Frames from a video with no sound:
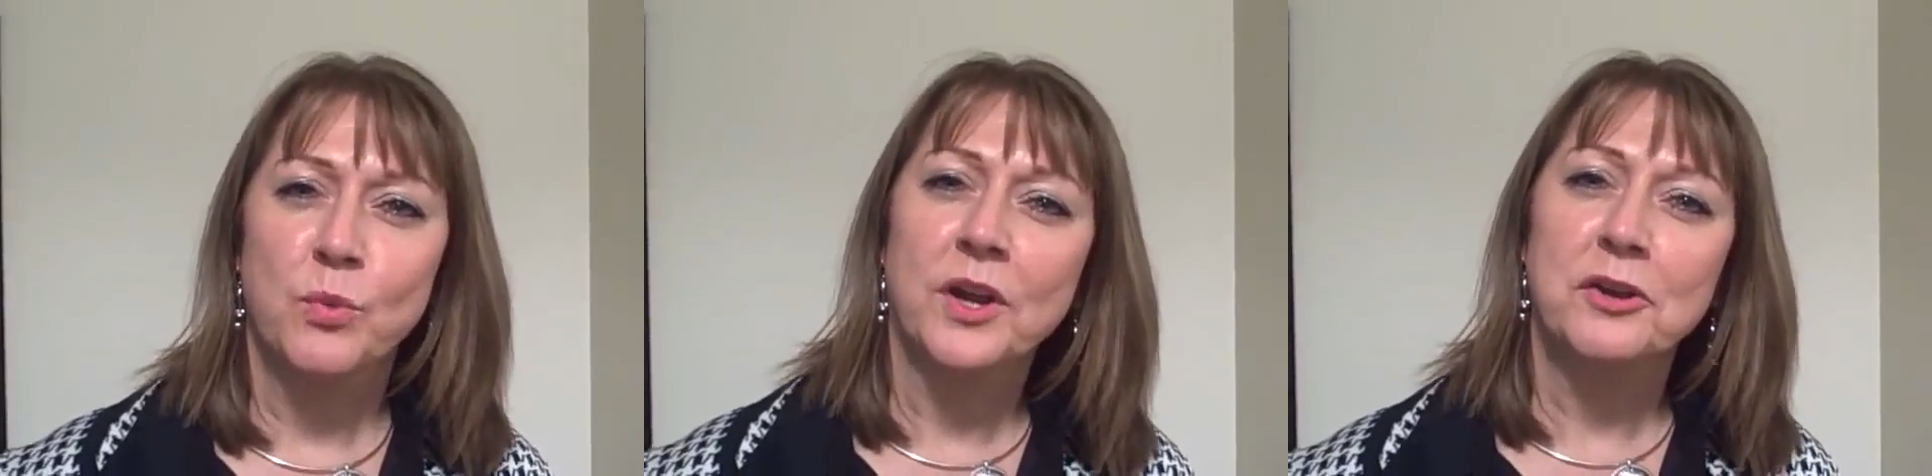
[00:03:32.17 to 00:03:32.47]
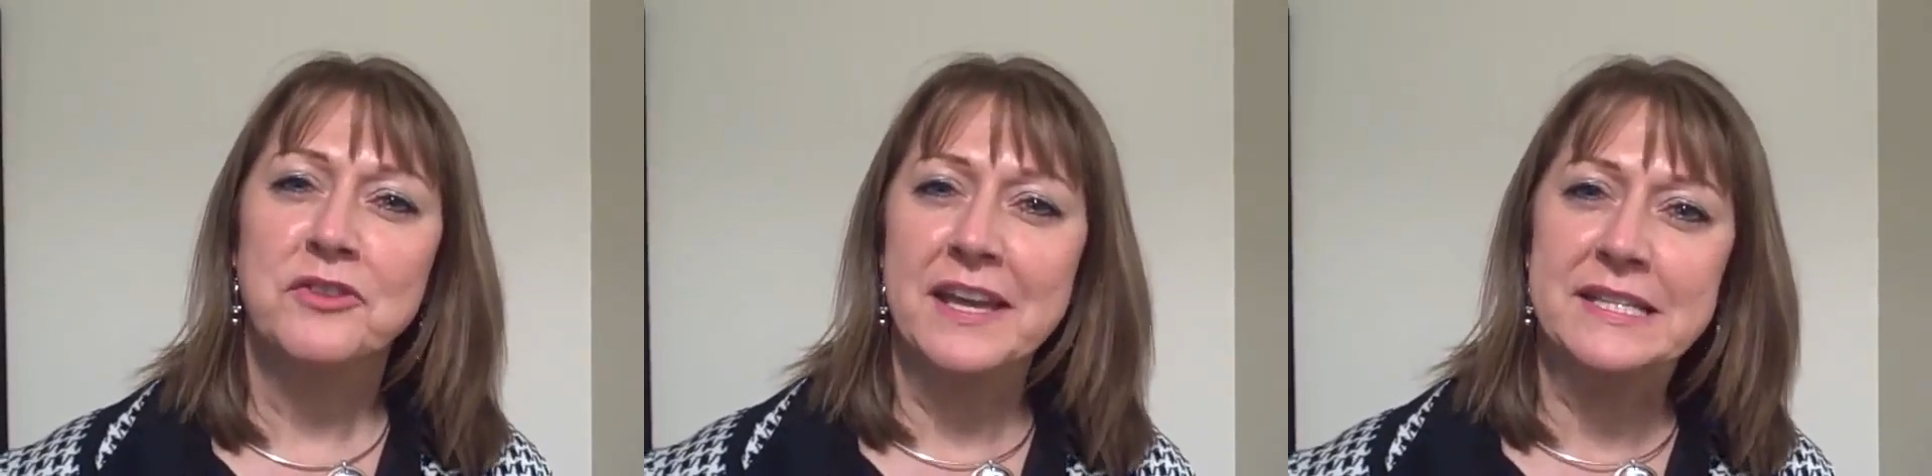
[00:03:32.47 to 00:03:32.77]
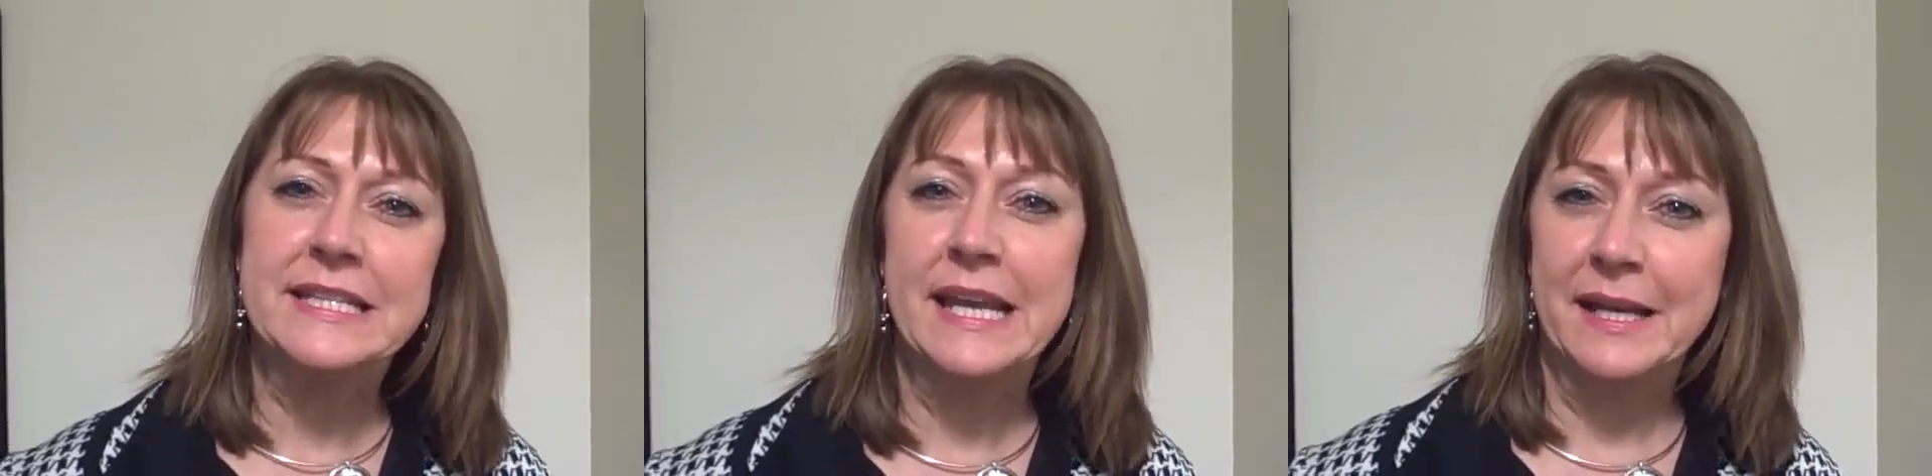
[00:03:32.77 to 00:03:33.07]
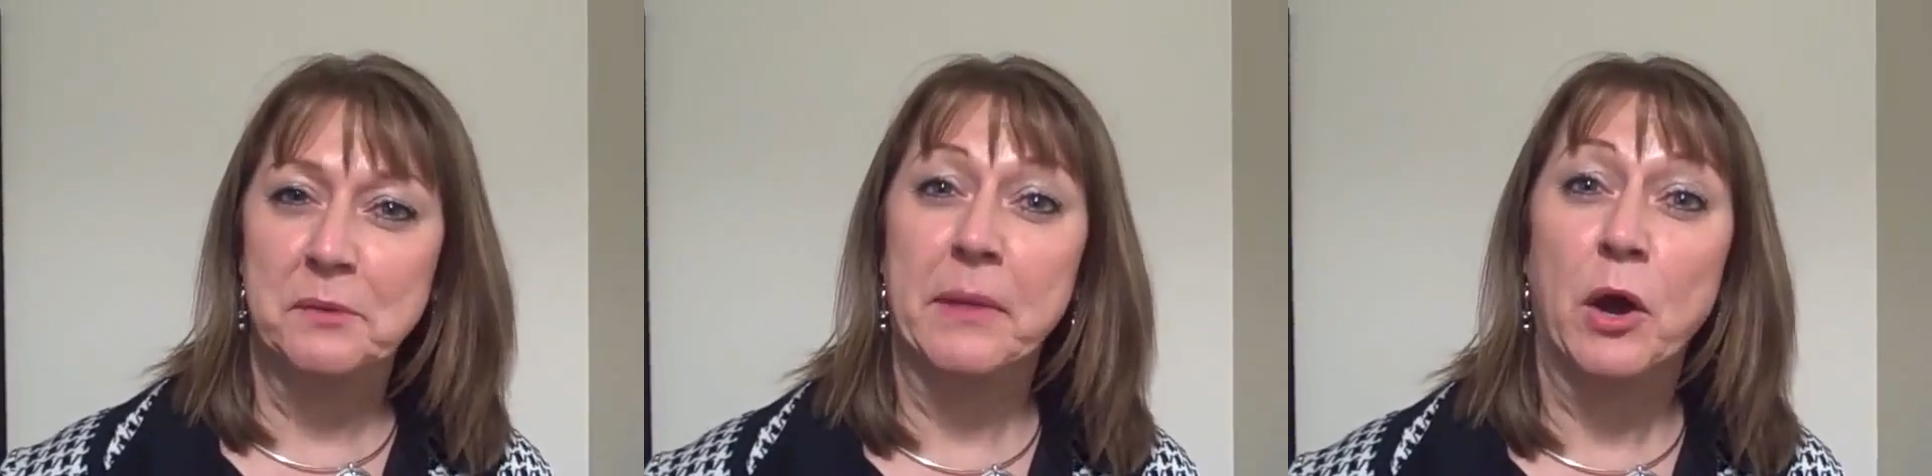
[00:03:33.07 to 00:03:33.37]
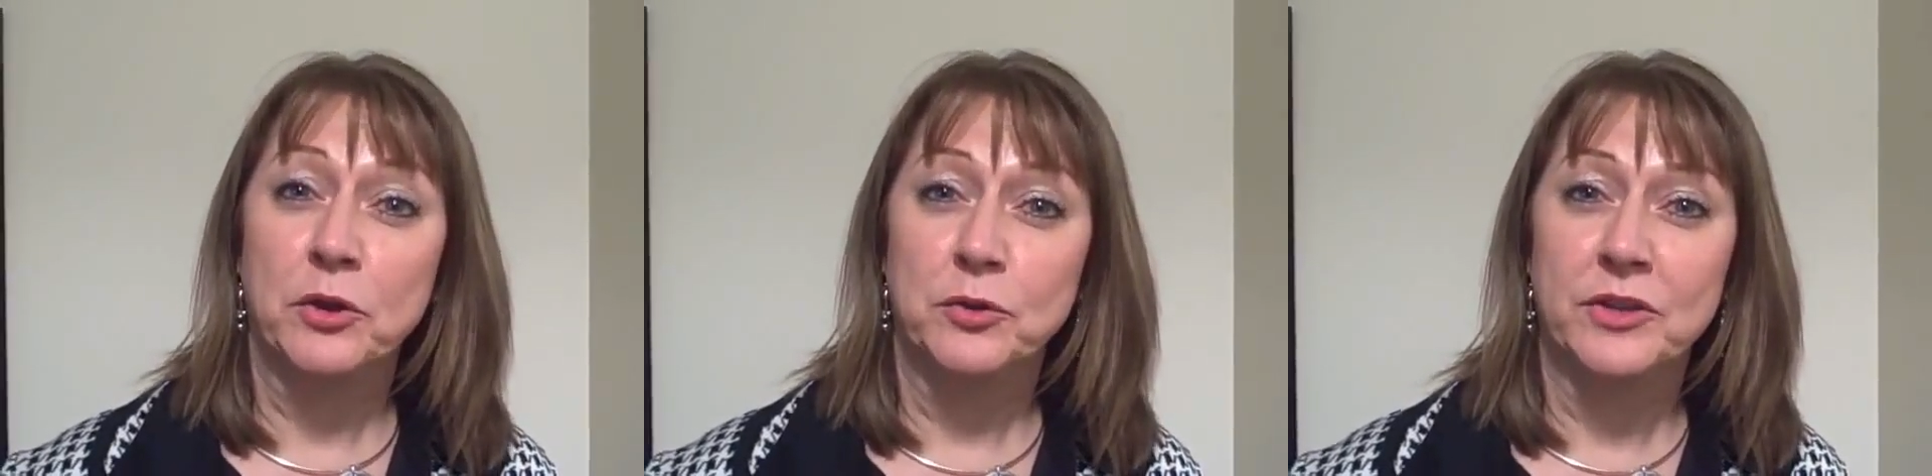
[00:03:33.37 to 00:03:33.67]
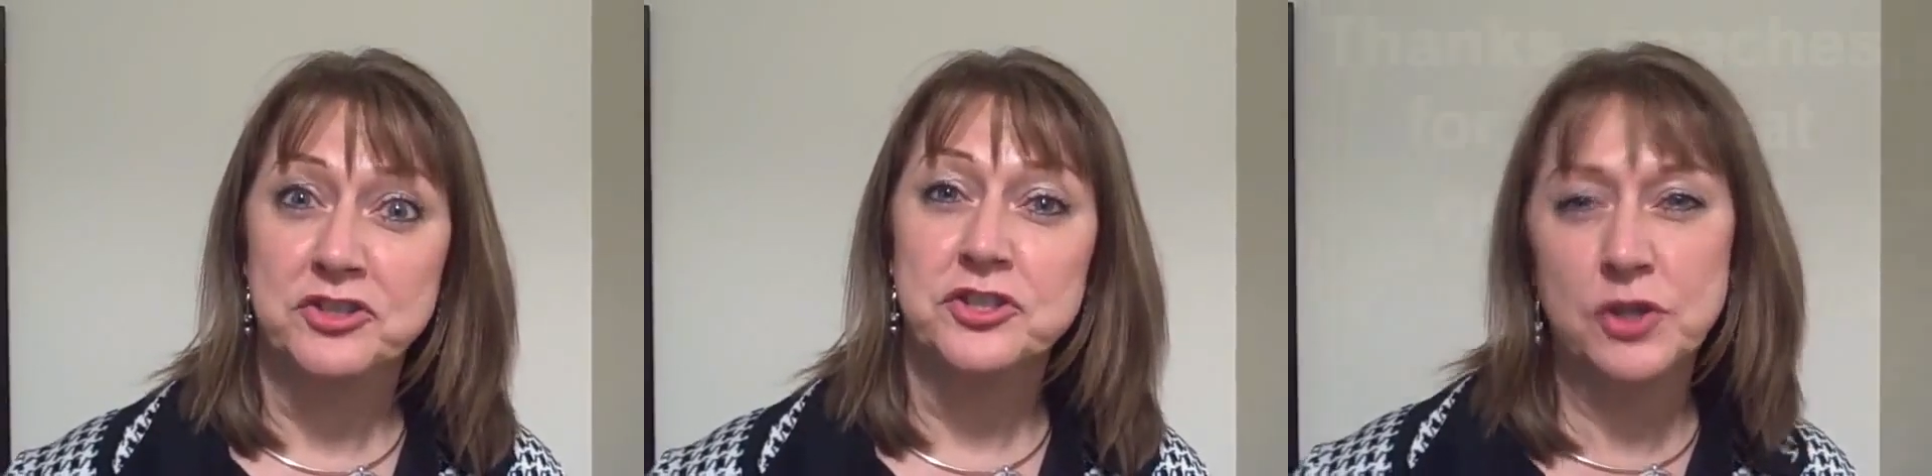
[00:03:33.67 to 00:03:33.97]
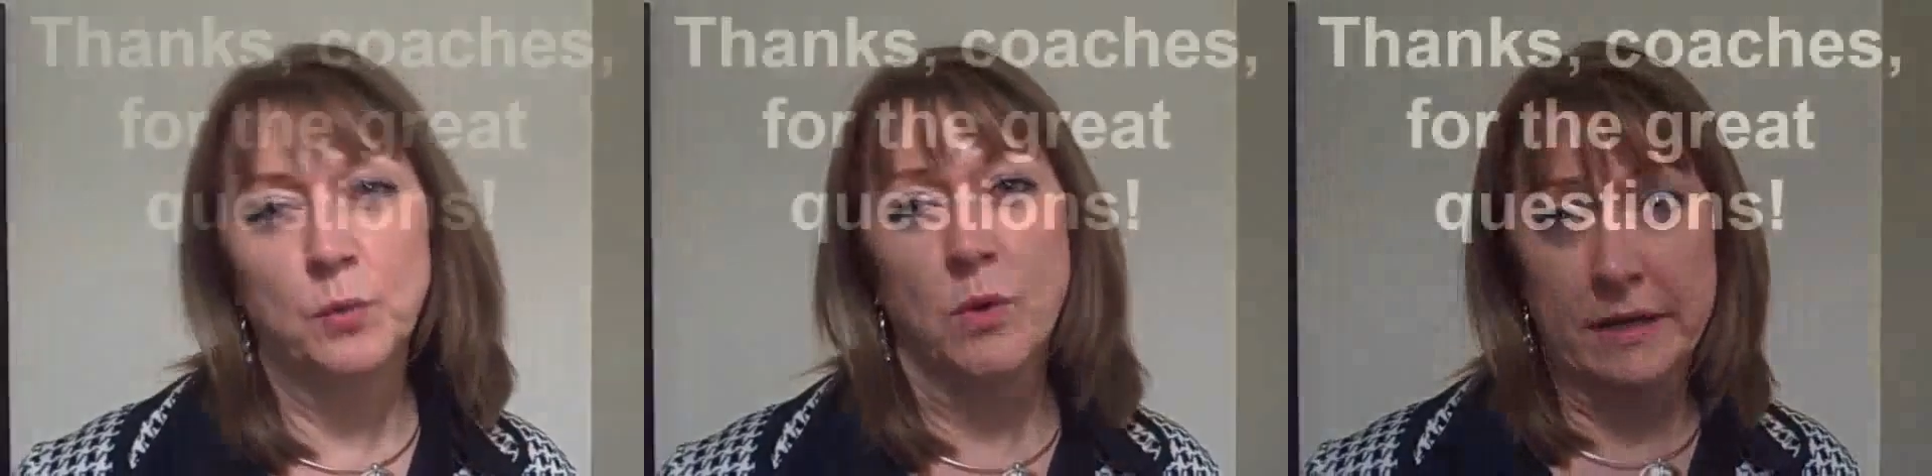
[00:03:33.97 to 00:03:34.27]
what are they saying about it that
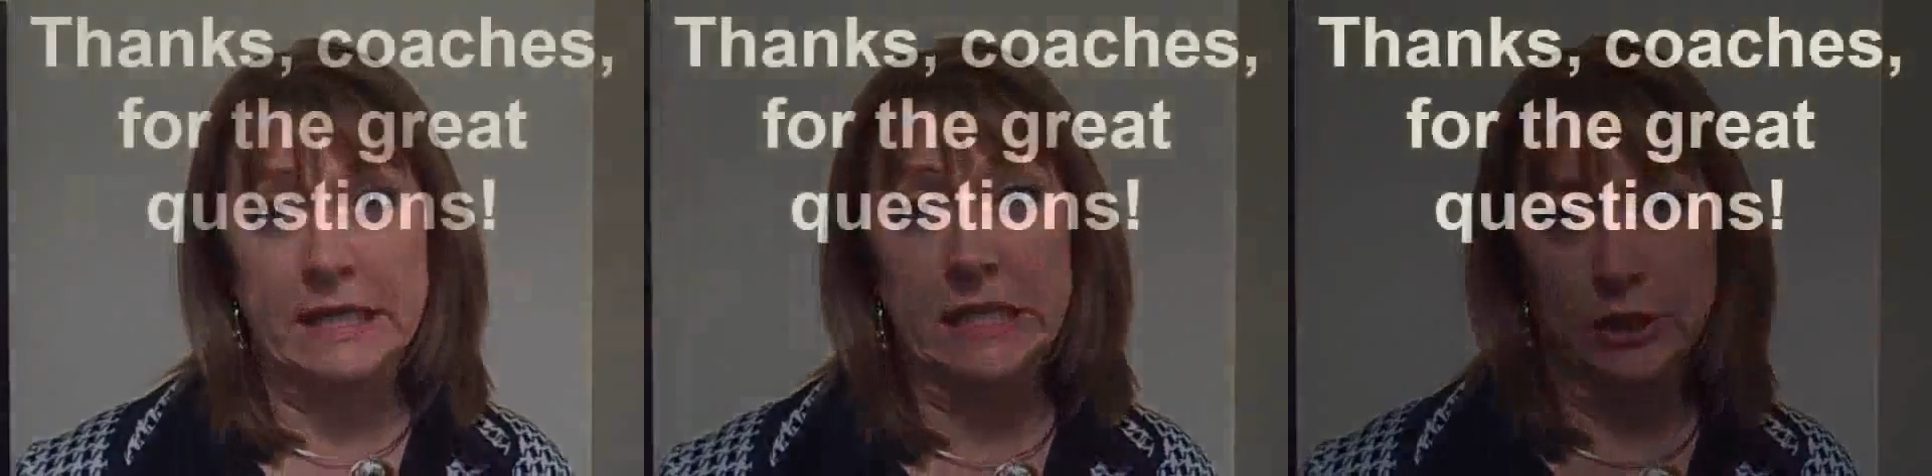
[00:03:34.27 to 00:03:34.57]
you don't want to